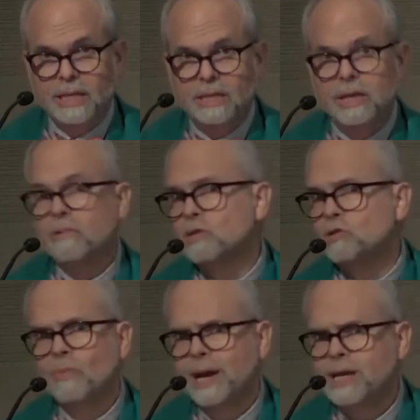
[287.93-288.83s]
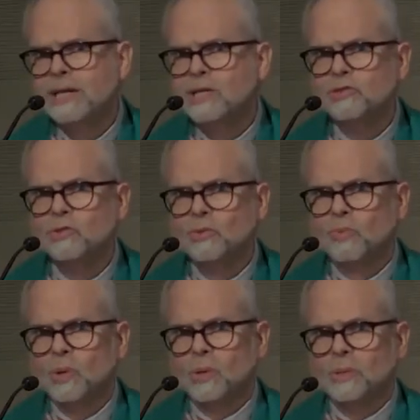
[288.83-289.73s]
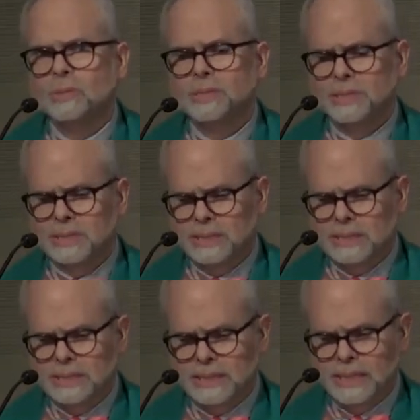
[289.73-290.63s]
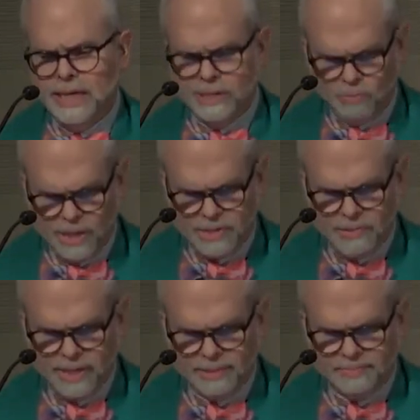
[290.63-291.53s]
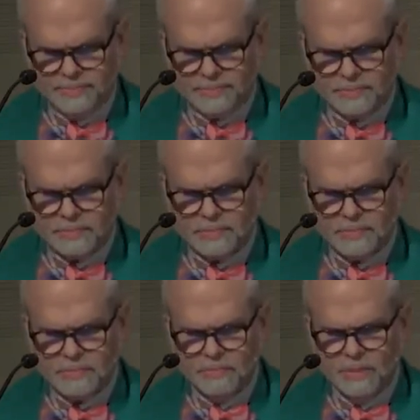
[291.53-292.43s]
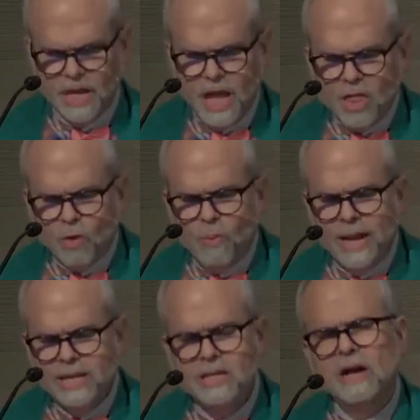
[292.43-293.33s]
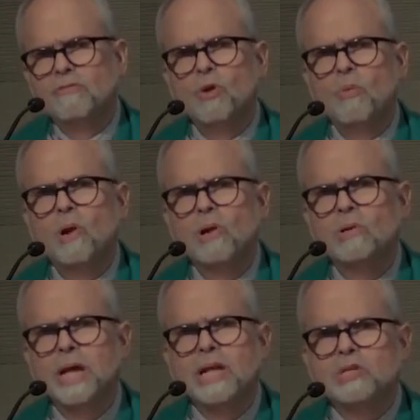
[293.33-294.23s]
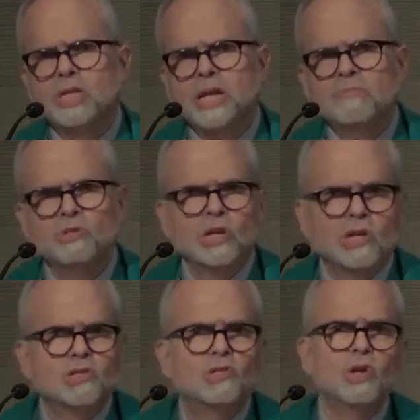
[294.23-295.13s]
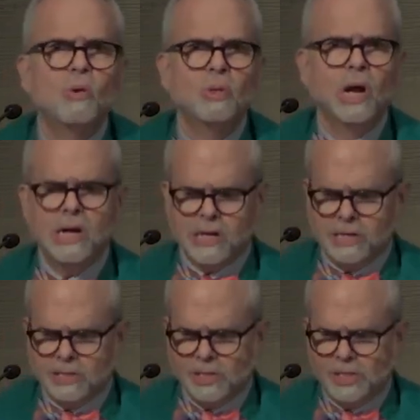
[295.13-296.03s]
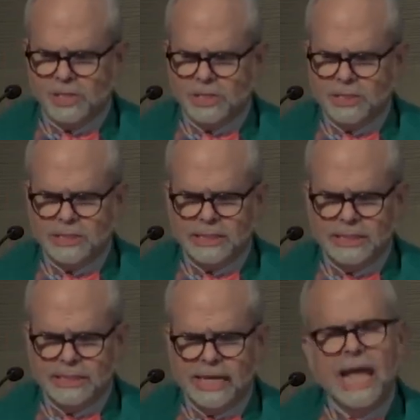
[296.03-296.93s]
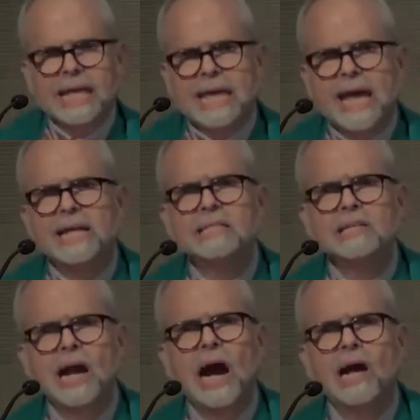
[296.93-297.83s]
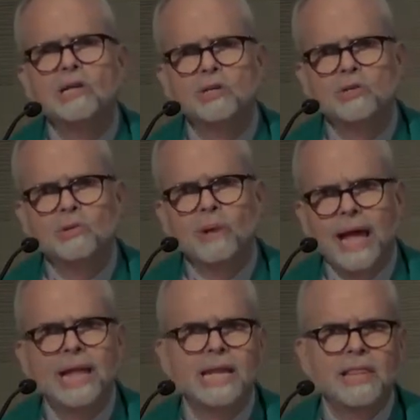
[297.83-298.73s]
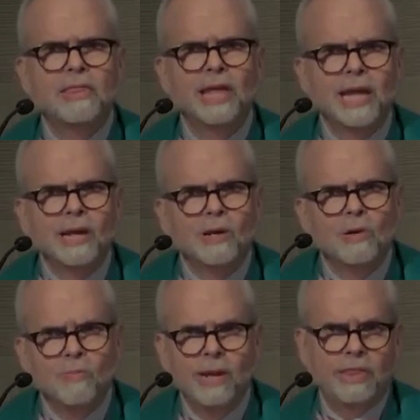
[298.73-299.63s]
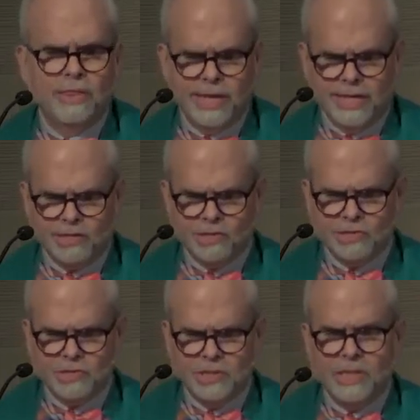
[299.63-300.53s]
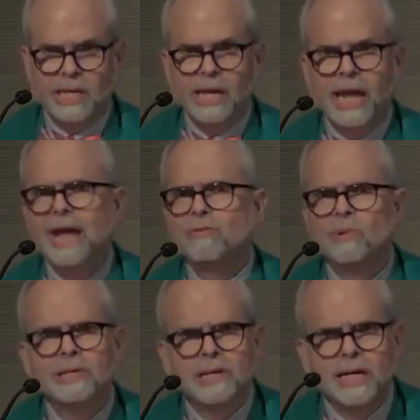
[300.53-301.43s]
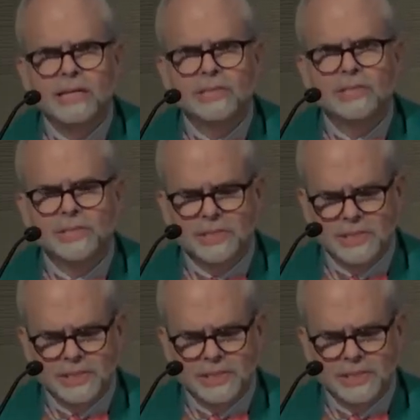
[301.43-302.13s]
There is a weightiness to the world and a wondering. The weight of the world seems so large. Can God do anything with this and with us.